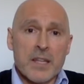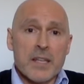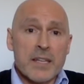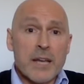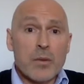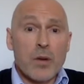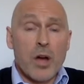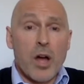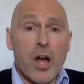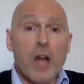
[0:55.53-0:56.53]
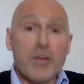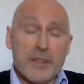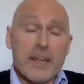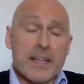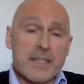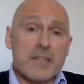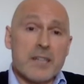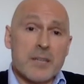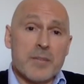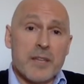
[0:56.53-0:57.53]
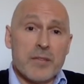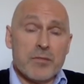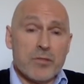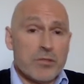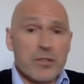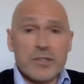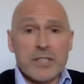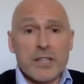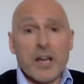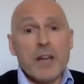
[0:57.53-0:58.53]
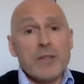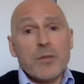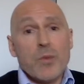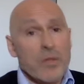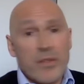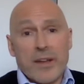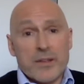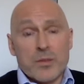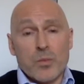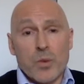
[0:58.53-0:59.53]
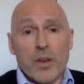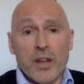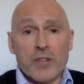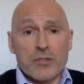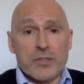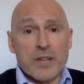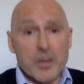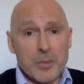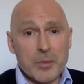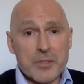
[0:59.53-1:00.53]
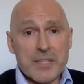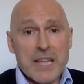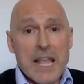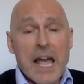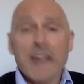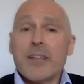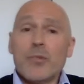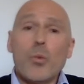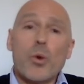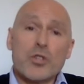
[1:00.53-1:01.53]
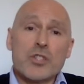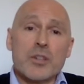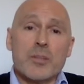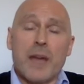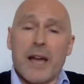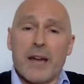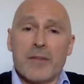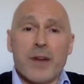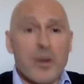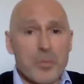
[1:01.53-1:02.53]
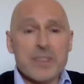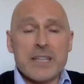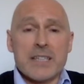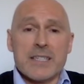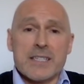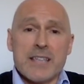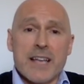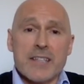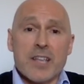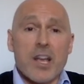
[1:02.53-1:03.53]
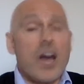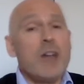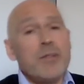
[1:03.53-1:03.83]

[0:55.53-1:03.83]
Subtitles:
Now, over that time, they've recruited over 1,100 couples, and they've watched them have unprotected sex over